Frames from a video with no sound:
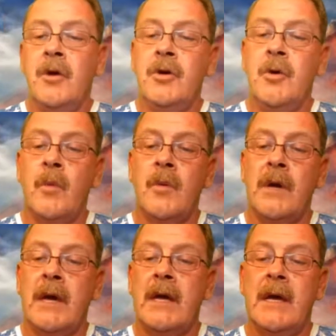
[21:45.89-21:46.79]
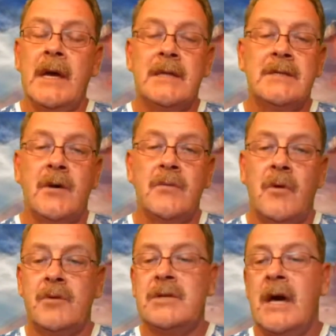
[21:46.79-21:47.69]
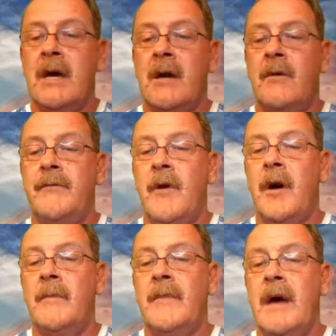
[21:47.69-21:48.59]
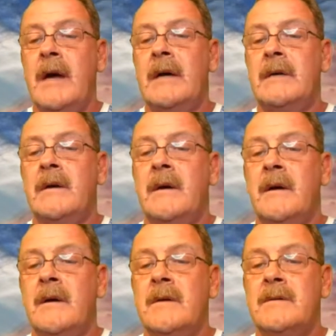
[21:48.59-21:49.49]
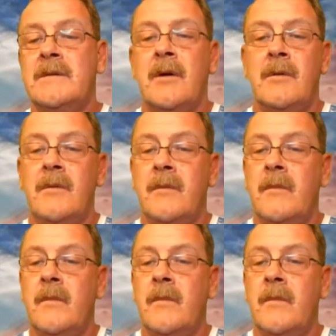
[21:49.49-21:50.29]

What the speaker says: You will get hits on your channel from that. So